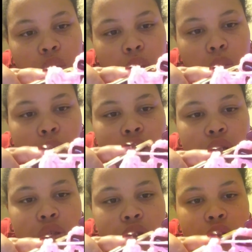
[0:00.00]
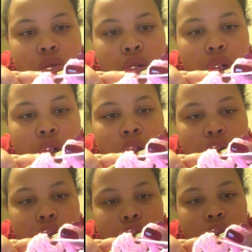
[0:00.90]
1, 2, on the
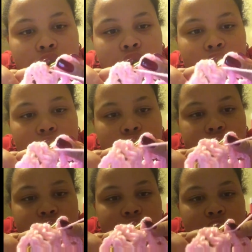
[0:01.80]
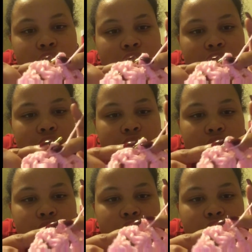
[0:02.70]
third is right here.